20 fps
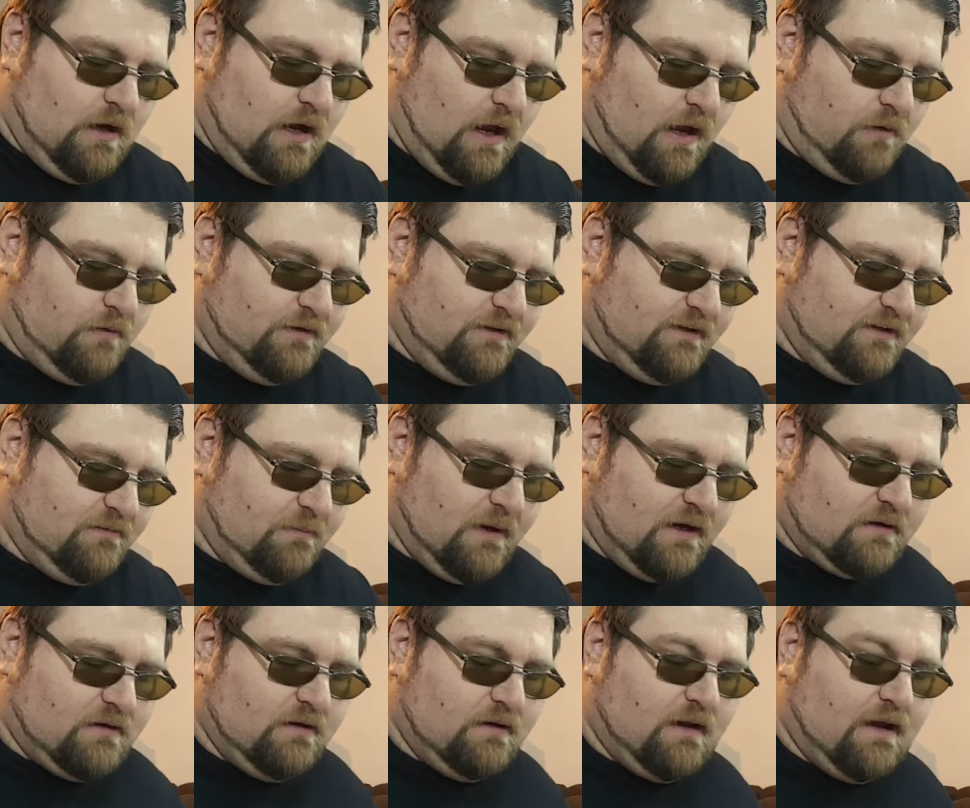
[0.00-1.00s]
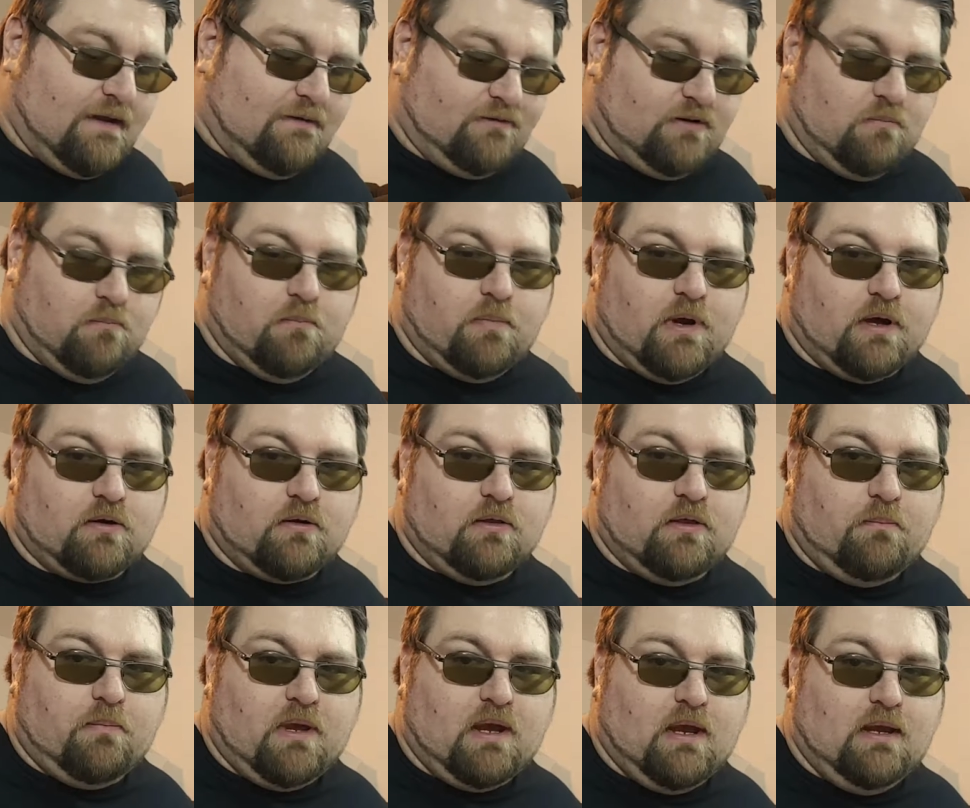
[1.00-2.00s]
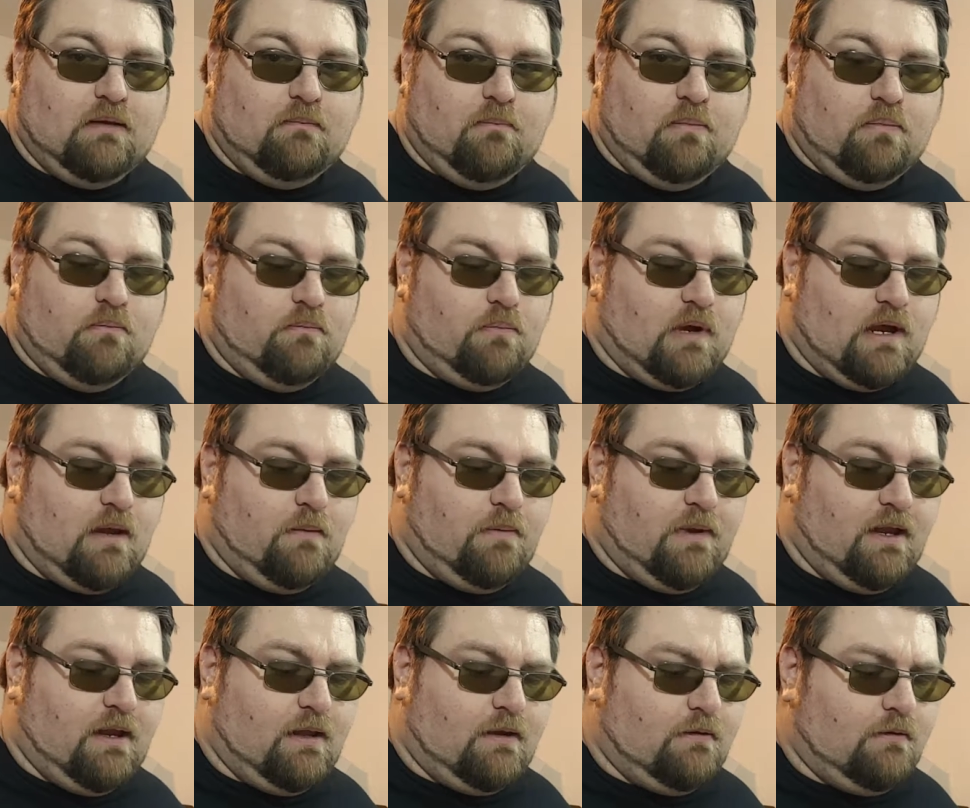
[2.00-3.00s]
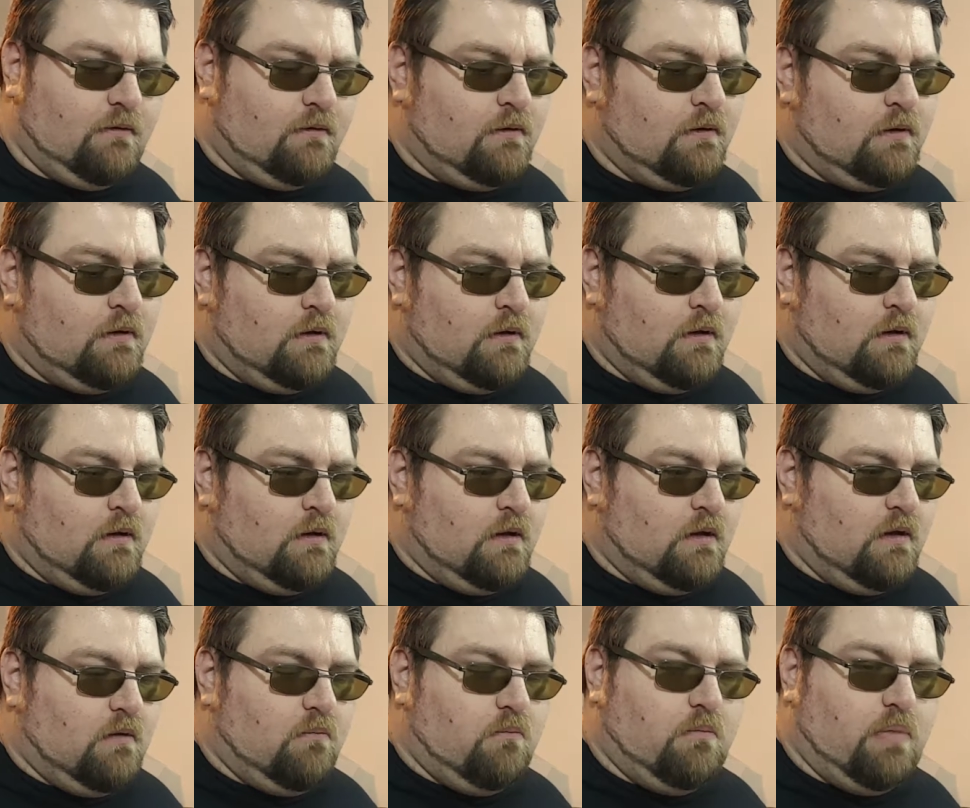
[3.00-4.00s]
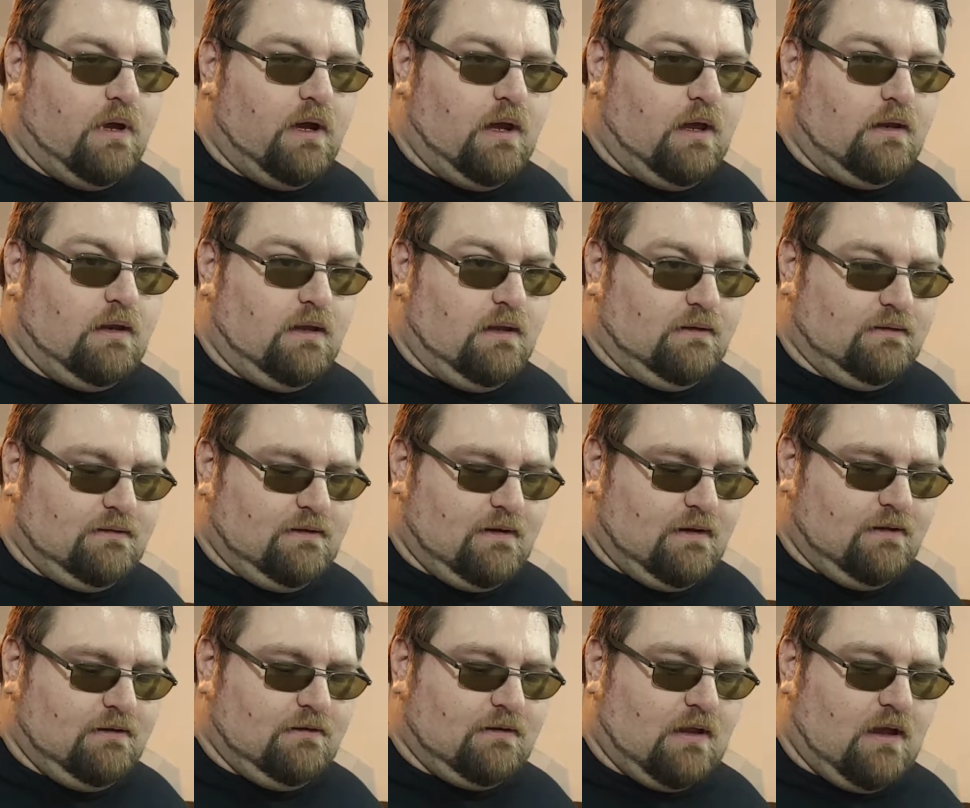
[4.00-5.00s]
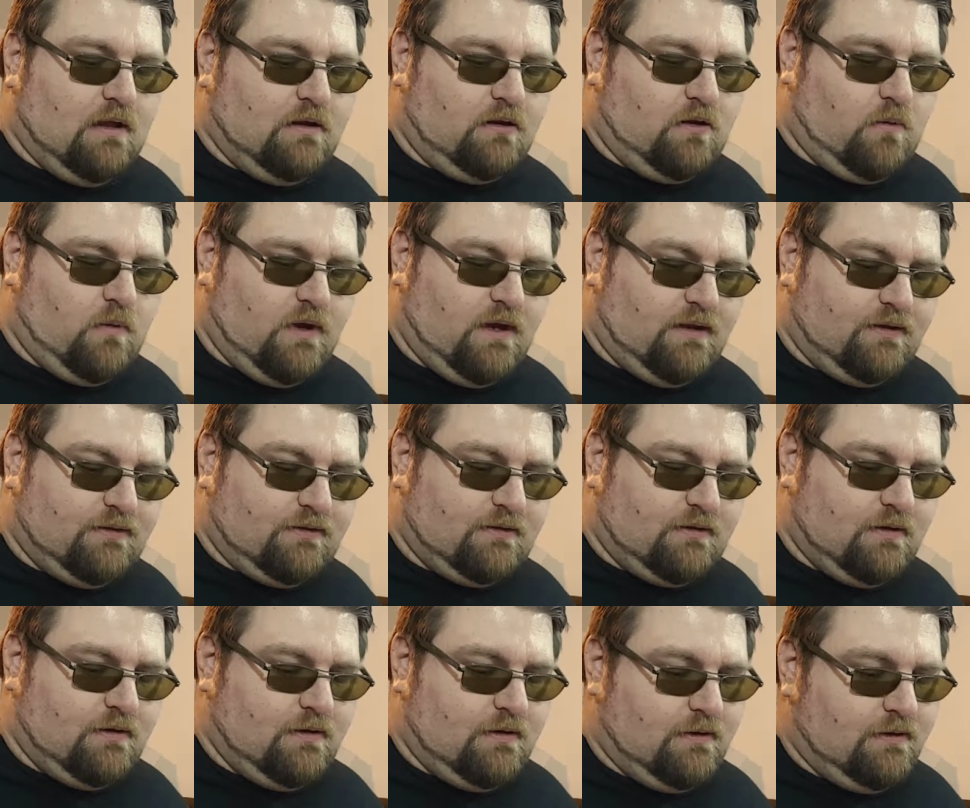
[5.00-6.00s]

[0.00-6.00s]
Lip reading: I was expecting to have to butter the pie pan, but it says ungreased.